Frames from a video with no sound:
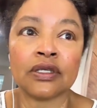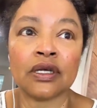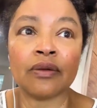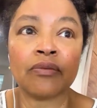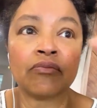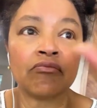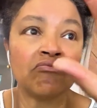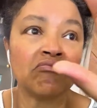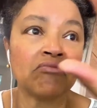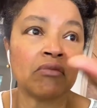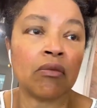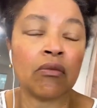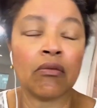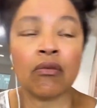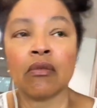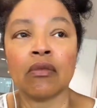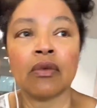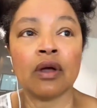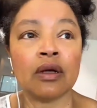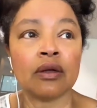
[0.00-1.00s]

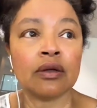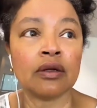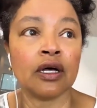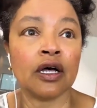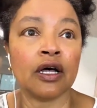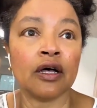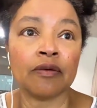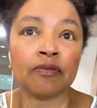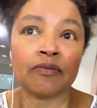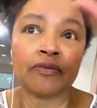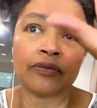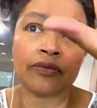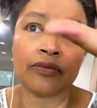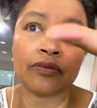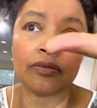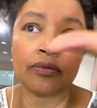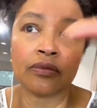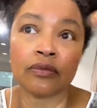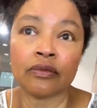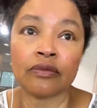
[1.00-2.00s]
some
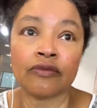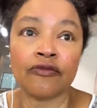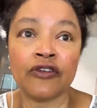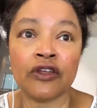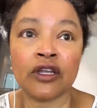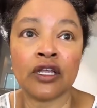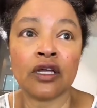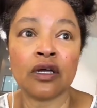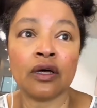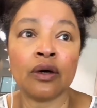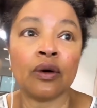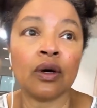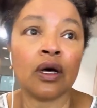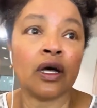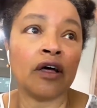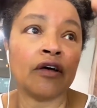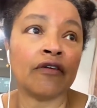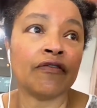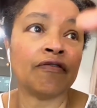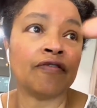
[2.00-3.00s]

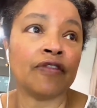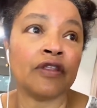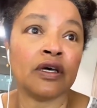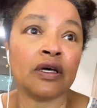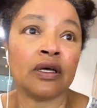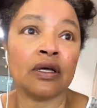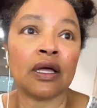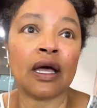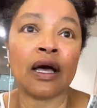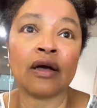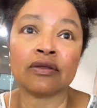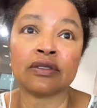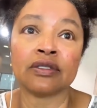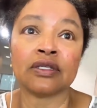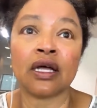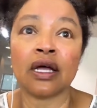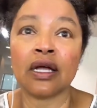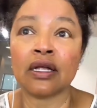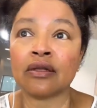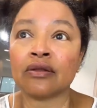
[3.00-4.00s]
video of the
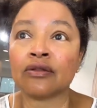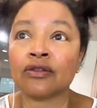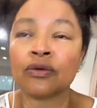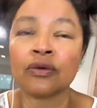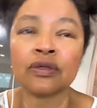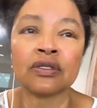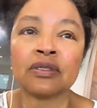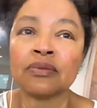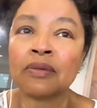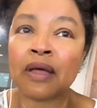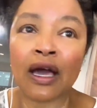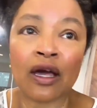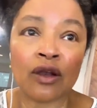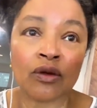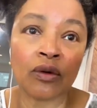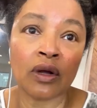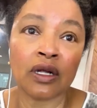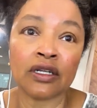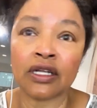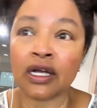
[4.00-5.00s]
outside. There were
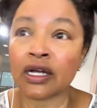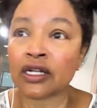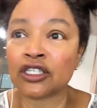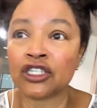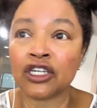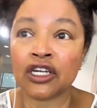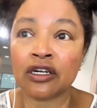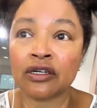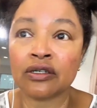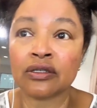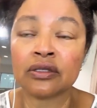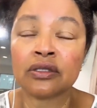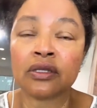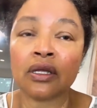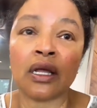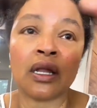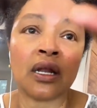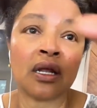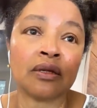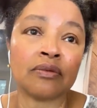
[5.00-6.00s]
some Adirondack
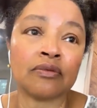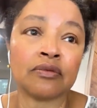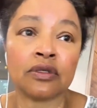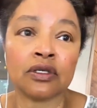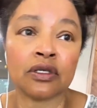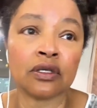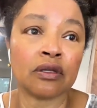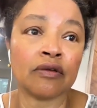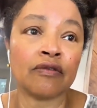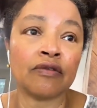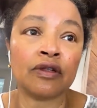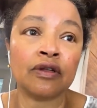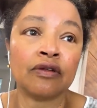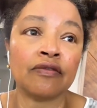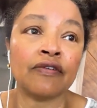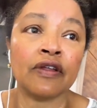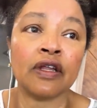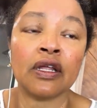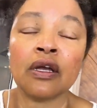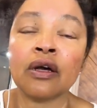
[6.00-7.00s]
chairs, and I took a
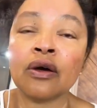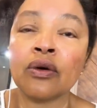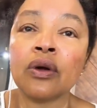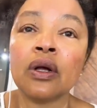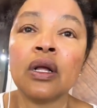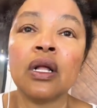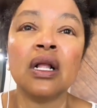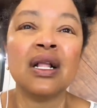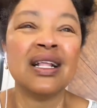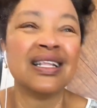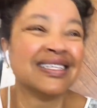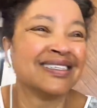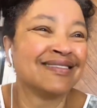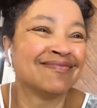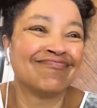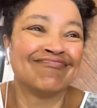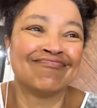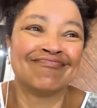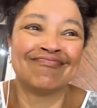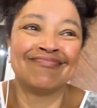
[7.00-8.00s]
little video,
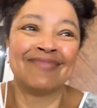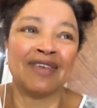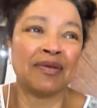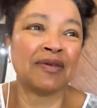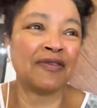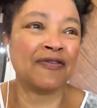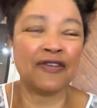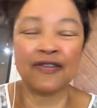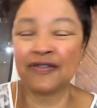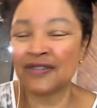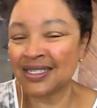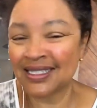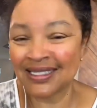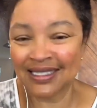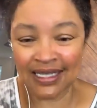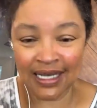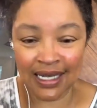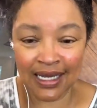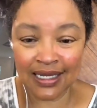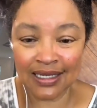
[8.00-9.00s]
maybe
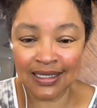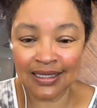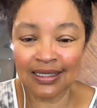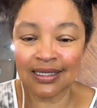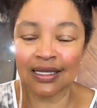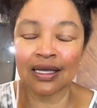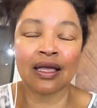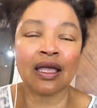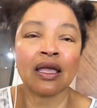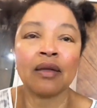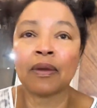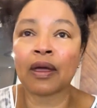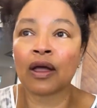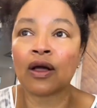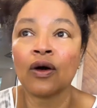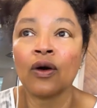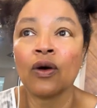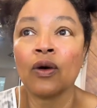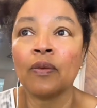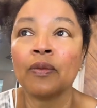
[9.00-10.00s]
15 seconds. I
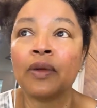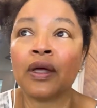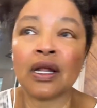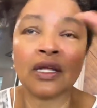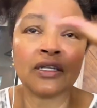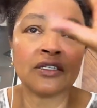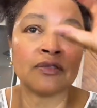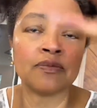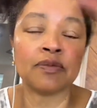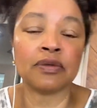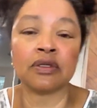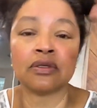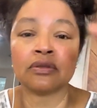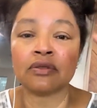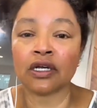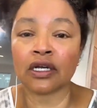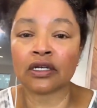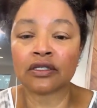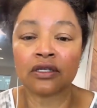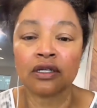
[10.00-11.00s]
came back home and I
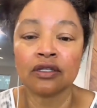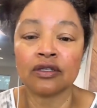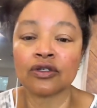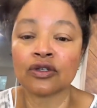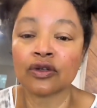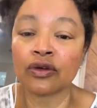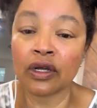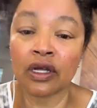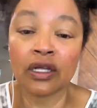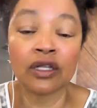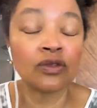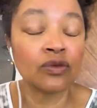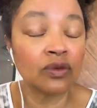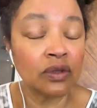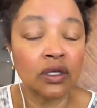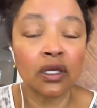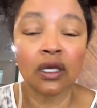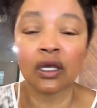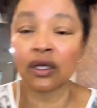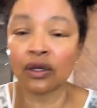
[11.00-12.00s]
just put text on the
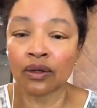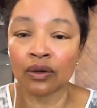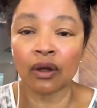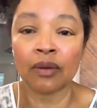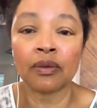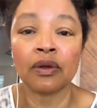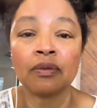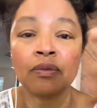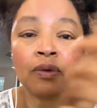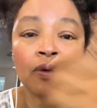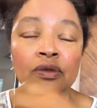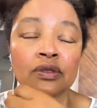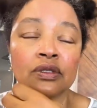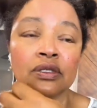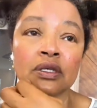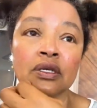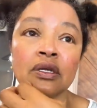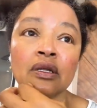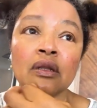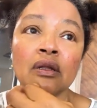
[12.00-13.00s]
screen. It's really cute. I'm going to
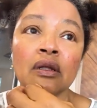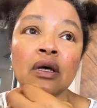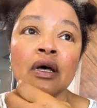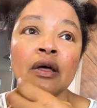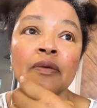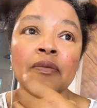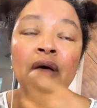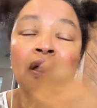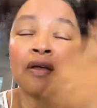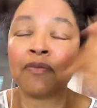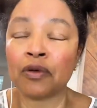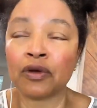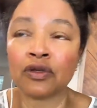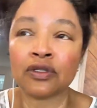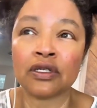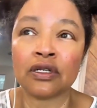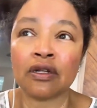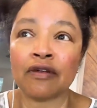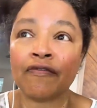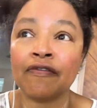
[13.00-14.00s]
post it.
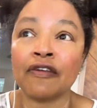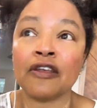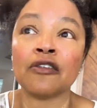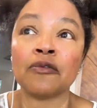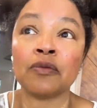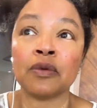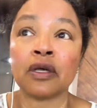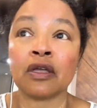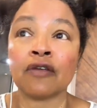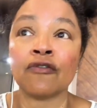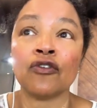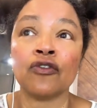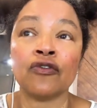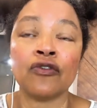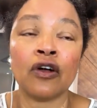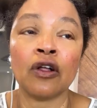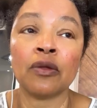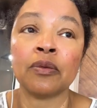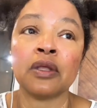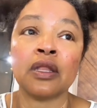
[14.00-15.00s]
I posted it on Facebook
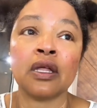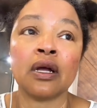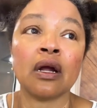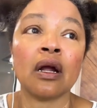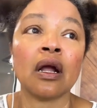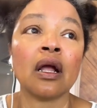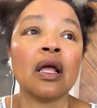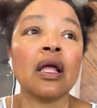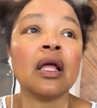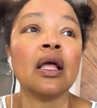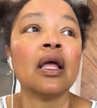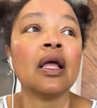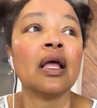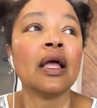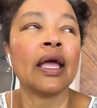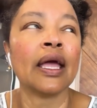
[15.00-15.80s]
if you follow me there,